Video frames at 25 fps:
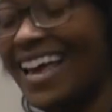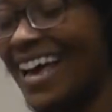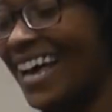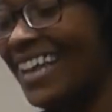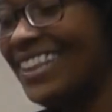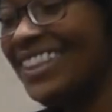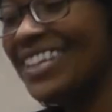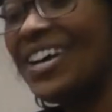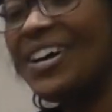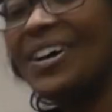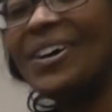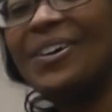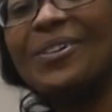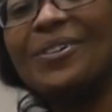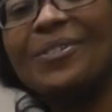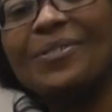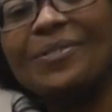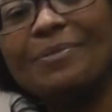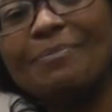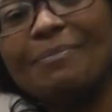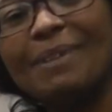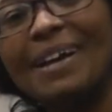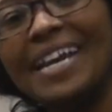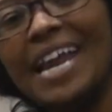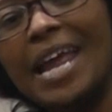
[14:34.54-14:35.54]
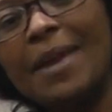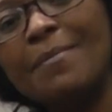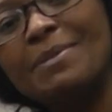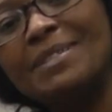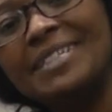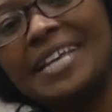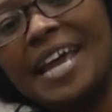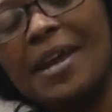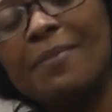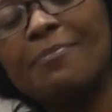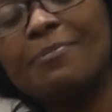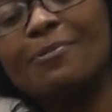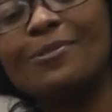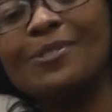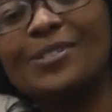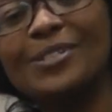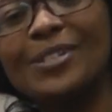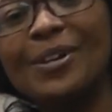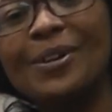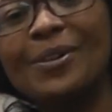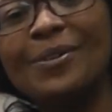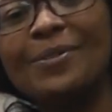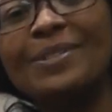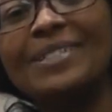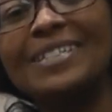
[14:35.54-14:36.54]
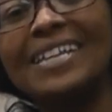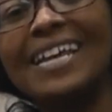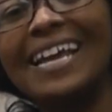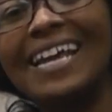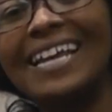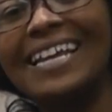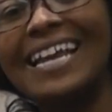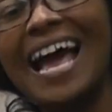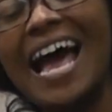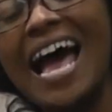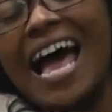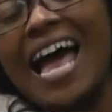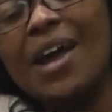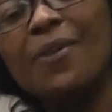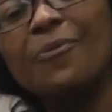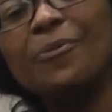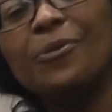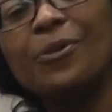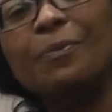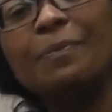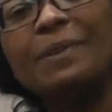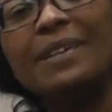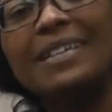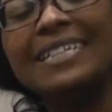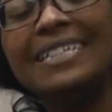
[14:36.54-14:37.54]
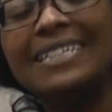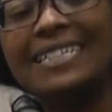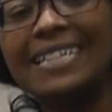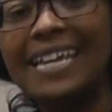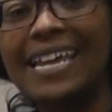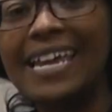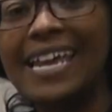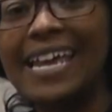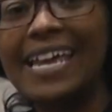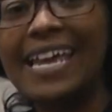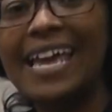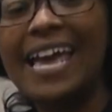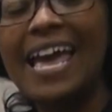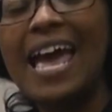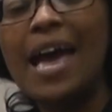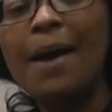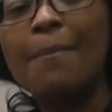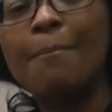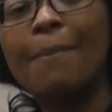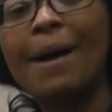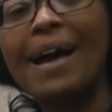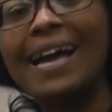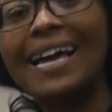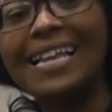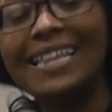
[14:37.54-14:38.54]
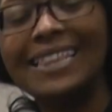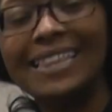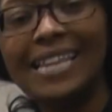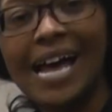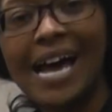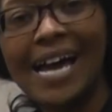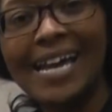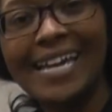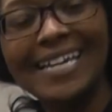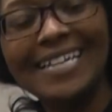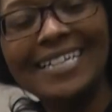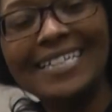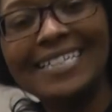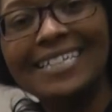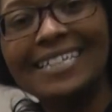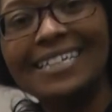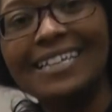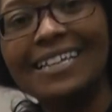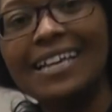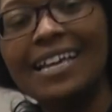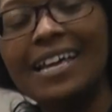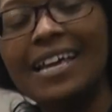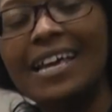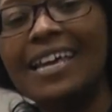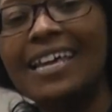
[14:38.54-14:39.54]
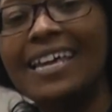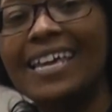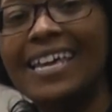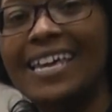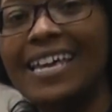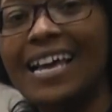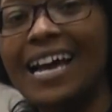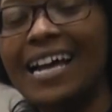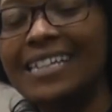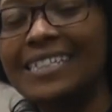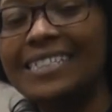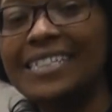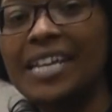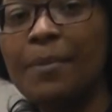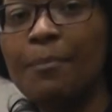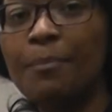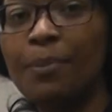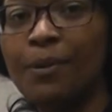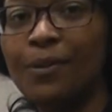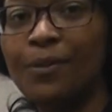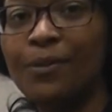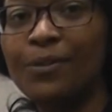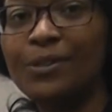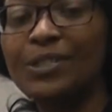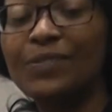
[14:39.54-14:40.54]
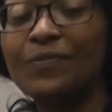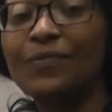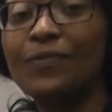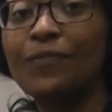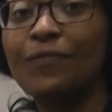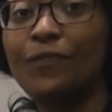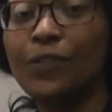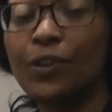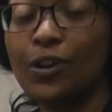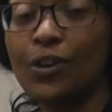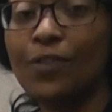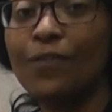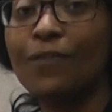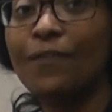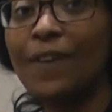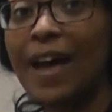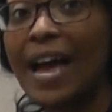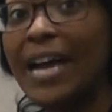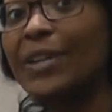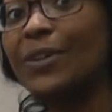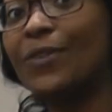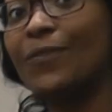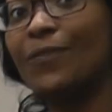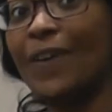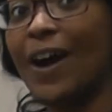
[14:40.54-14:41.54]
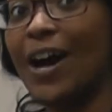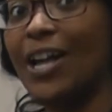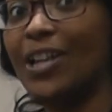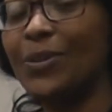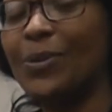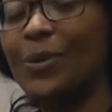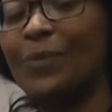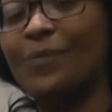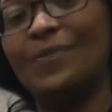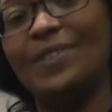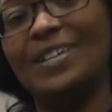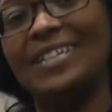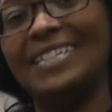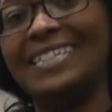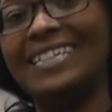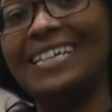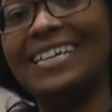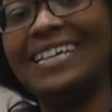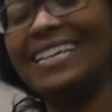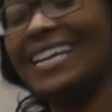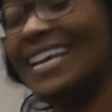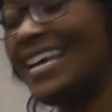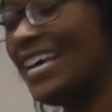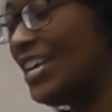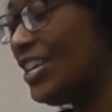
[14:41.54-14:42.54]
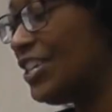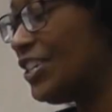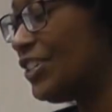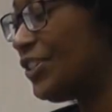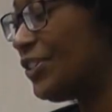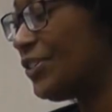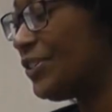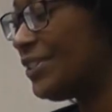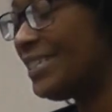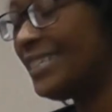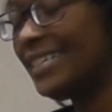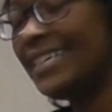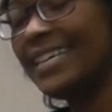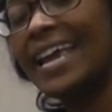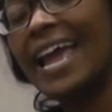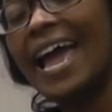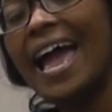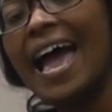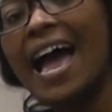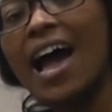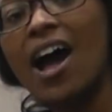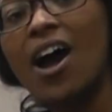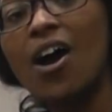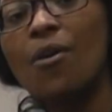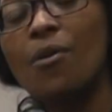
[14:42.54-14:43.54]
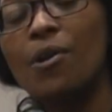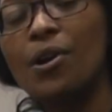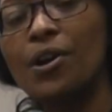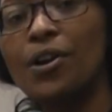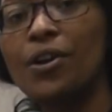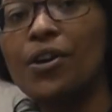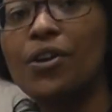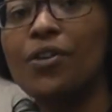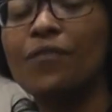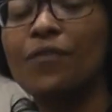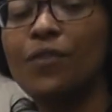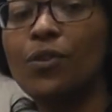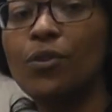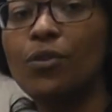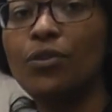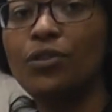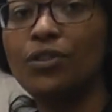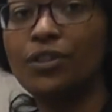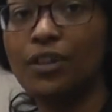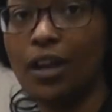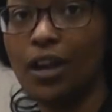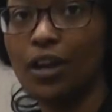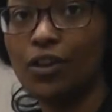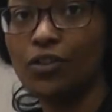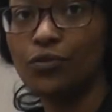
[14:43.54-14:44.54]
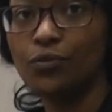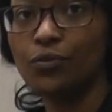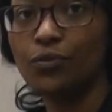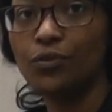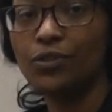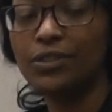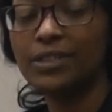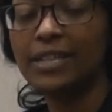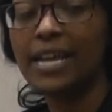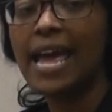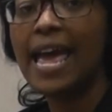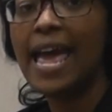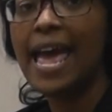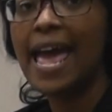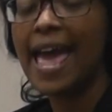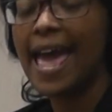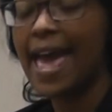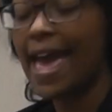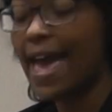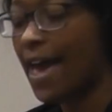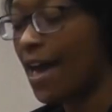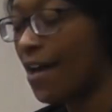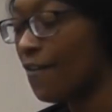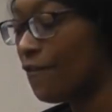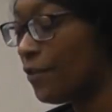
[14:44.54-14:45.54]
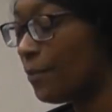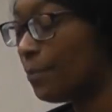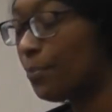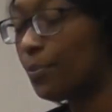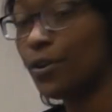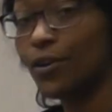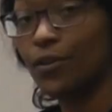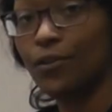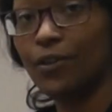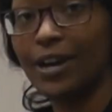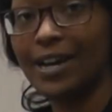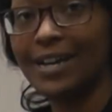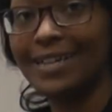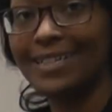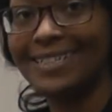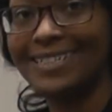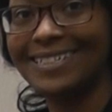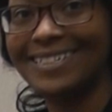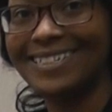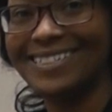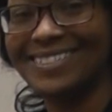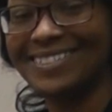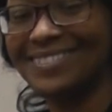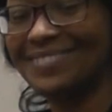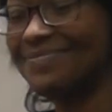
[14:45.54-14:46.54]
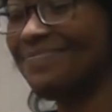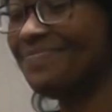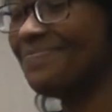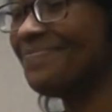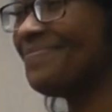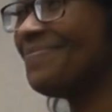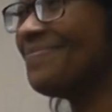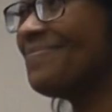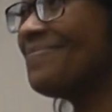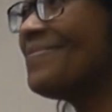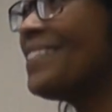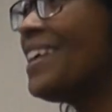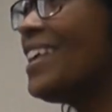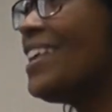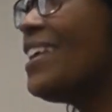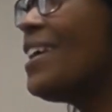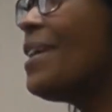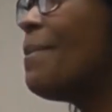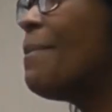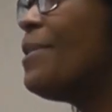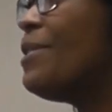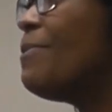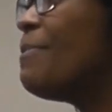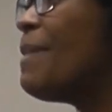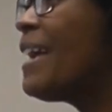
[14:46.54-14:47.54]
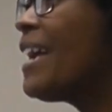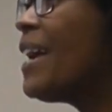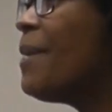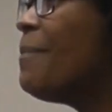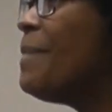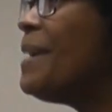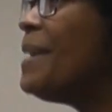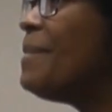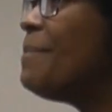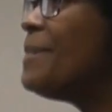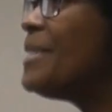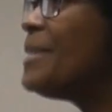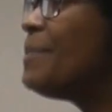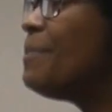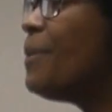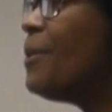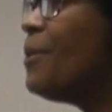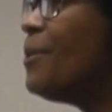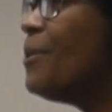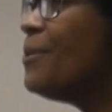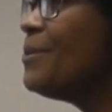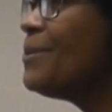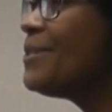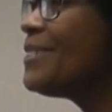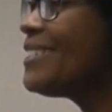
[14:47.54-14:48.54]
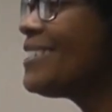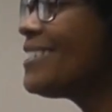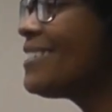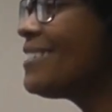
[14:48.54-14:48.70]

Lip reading: Hello, my name is April Jones, and I will be seeing my client, Keonce Bowles, for her final follow-up visit to see how her vocal nodules have progressed. You may come in, Miss Bowles.